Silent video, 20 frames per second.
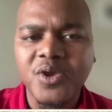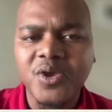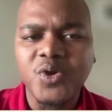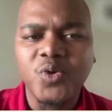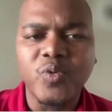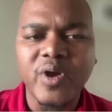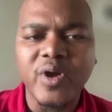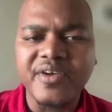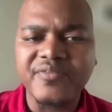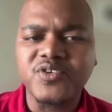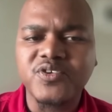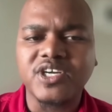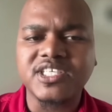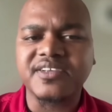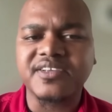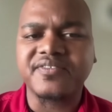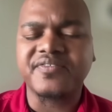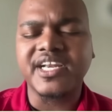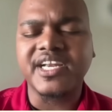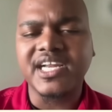We've
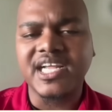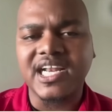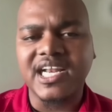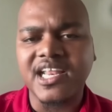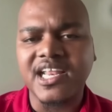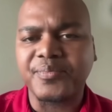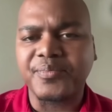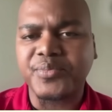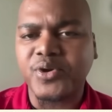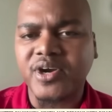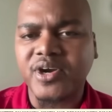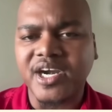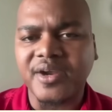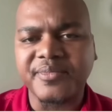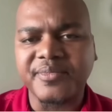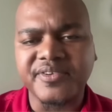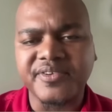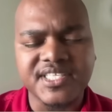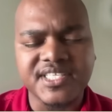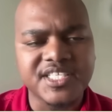got a very clear
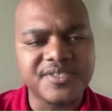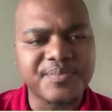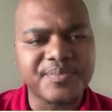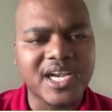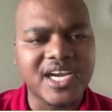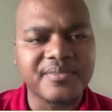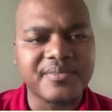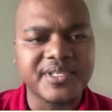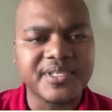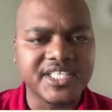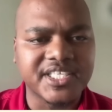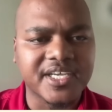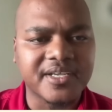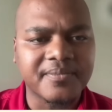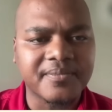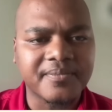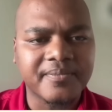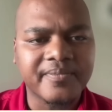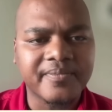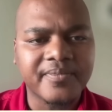program as this parliament
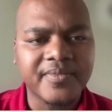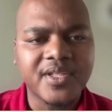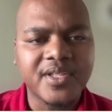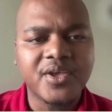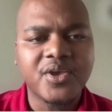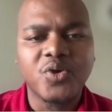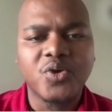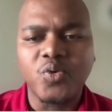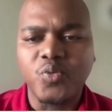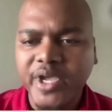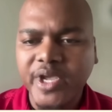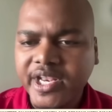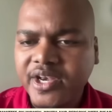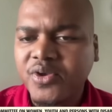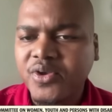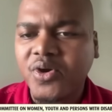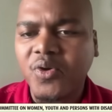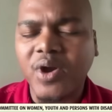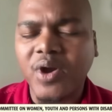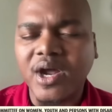chair. We
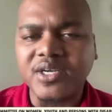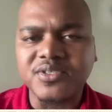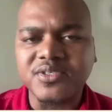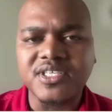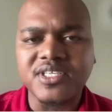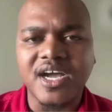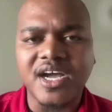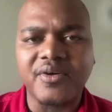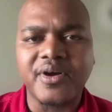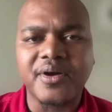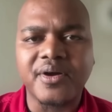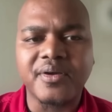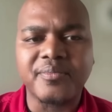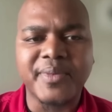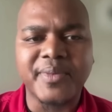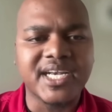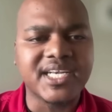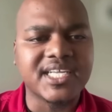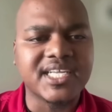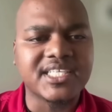know what our
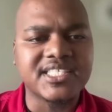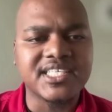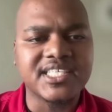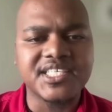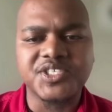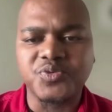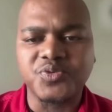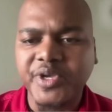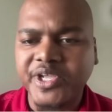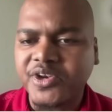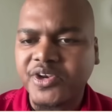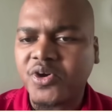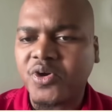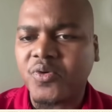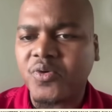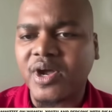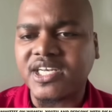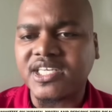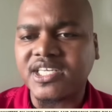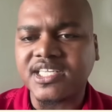mandate is. We know
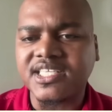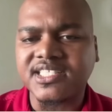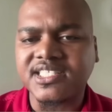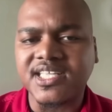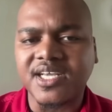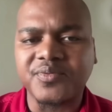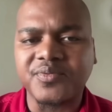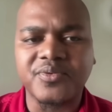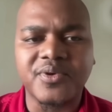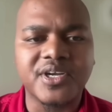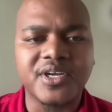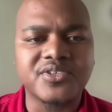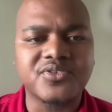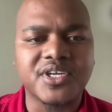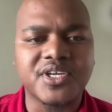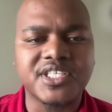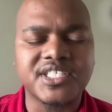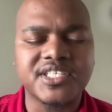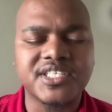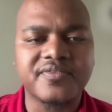what it is that we want to
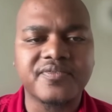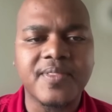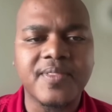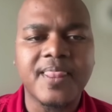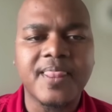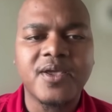achieve.